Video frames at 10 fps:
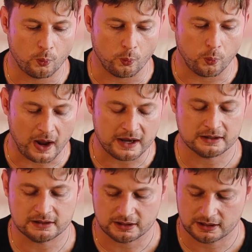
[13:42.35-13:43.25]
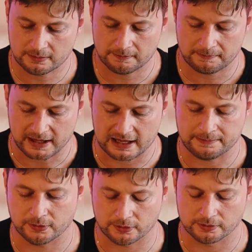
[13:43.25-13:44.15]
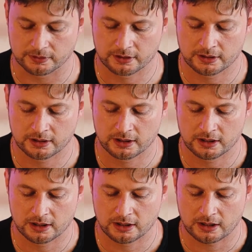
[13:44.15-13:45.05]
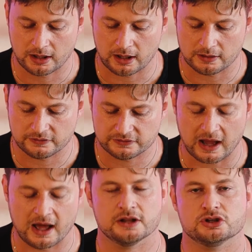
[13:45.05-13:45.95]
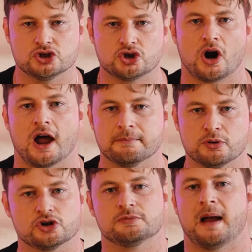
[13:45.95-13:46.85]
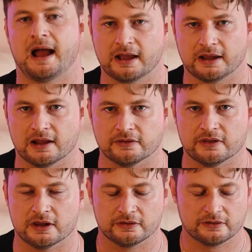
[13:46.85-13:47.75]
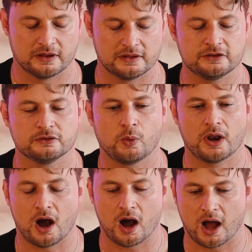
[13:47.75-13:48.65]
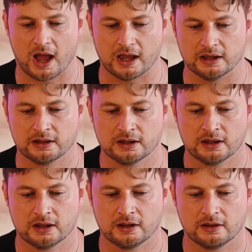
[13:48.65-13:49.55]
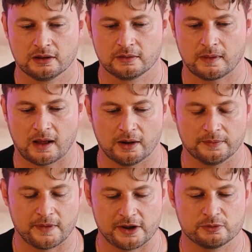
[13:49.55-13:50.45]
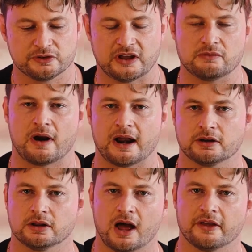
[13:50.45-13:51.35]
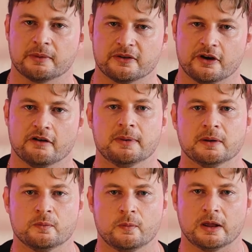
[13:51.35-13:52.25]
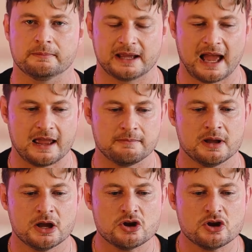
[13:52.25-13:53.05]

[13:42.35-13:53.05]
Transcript: When people started to try and push back against this, and this is when I don't want to say radicalized myself, but became